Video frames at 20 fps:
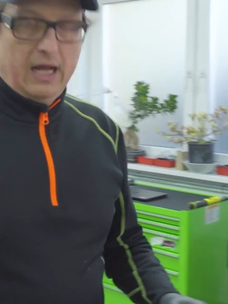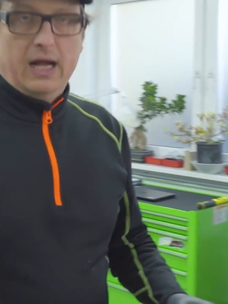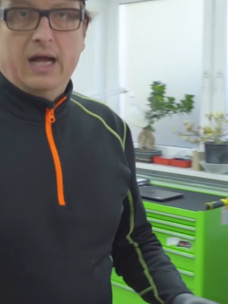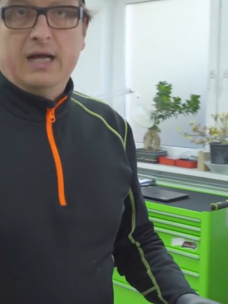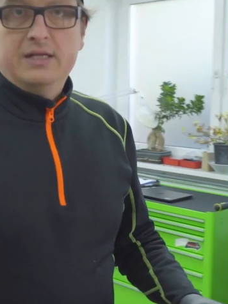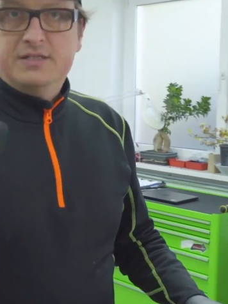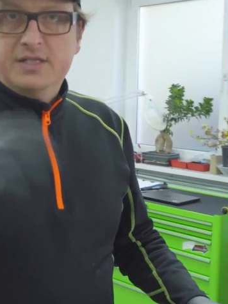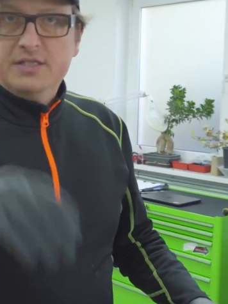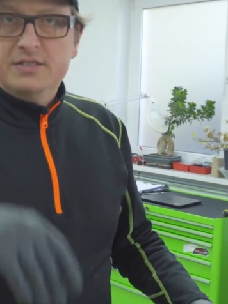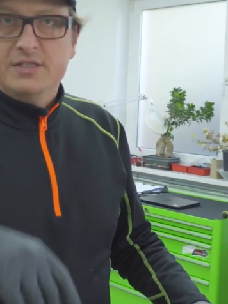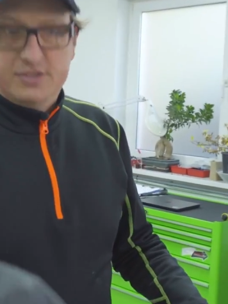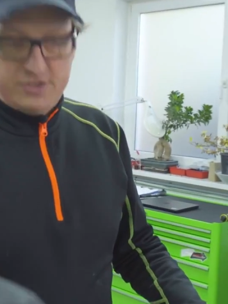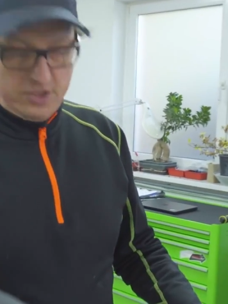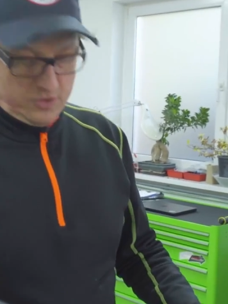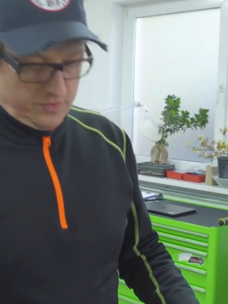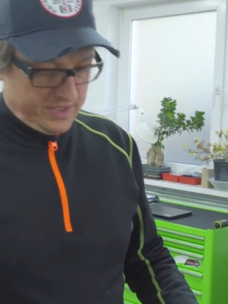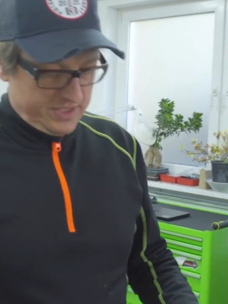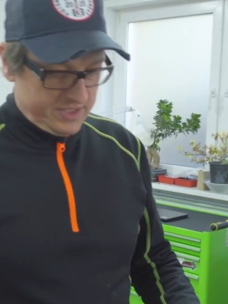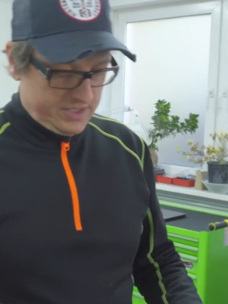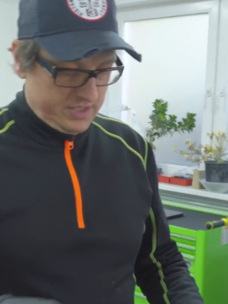I did this
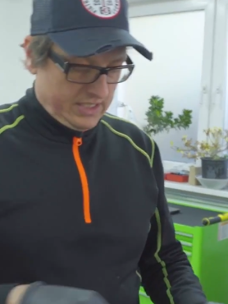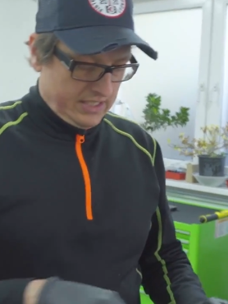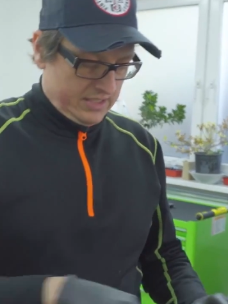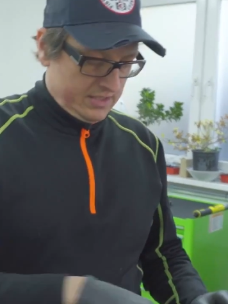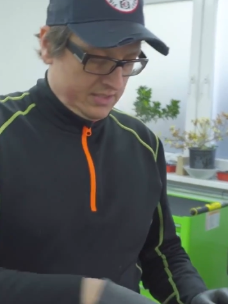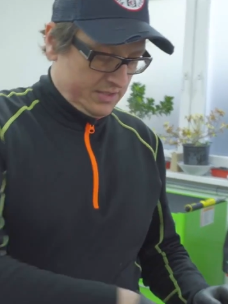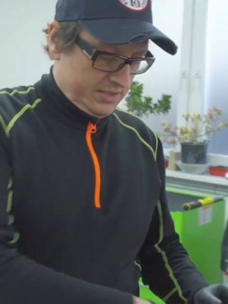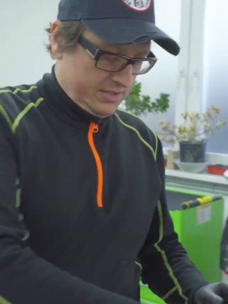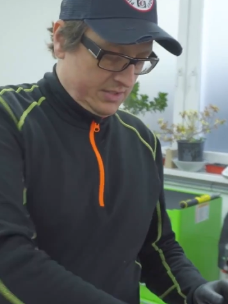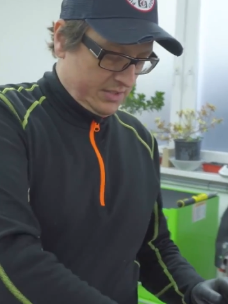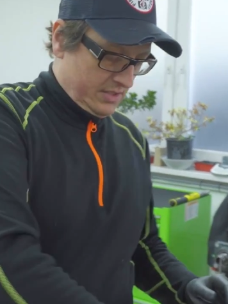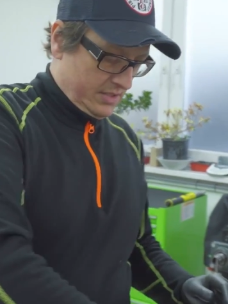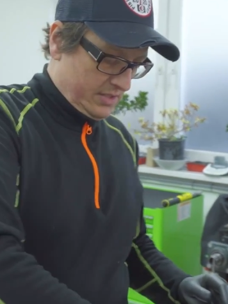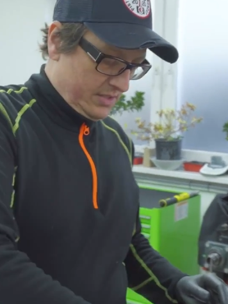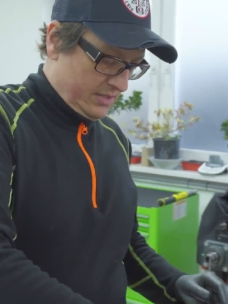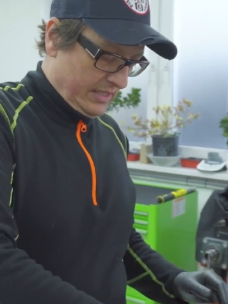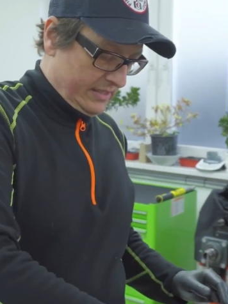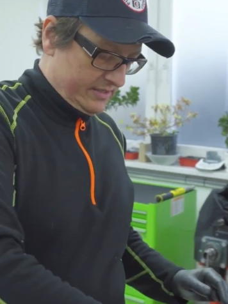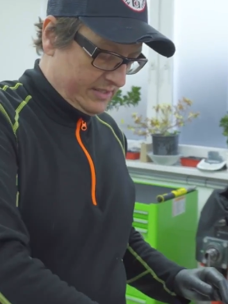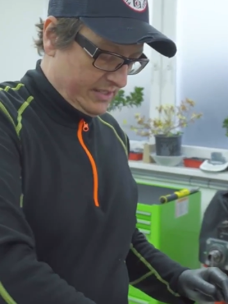already, and
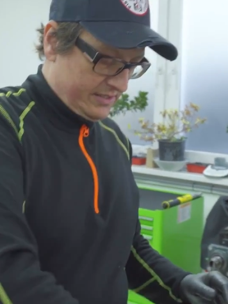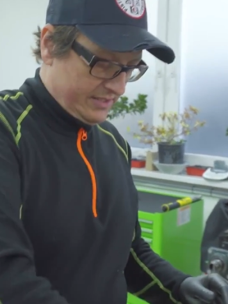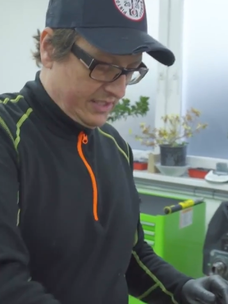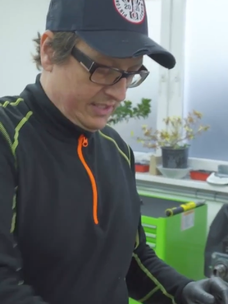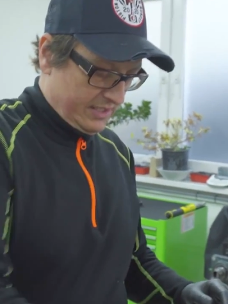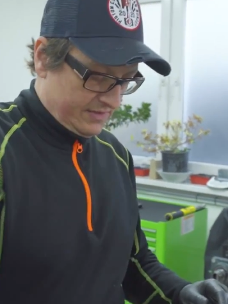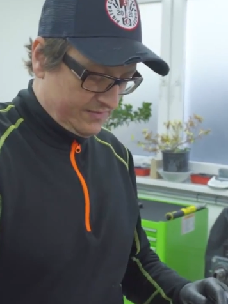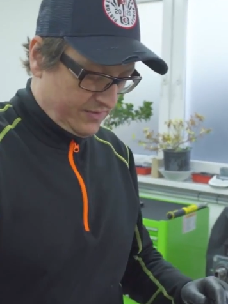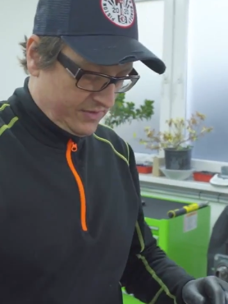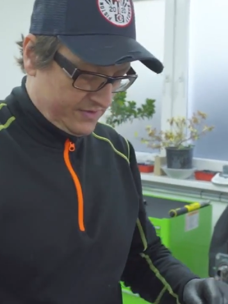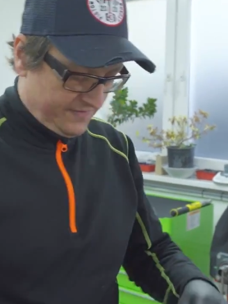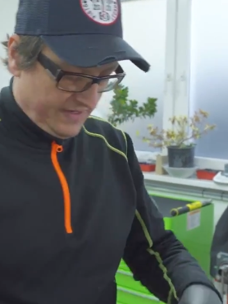as I said, this was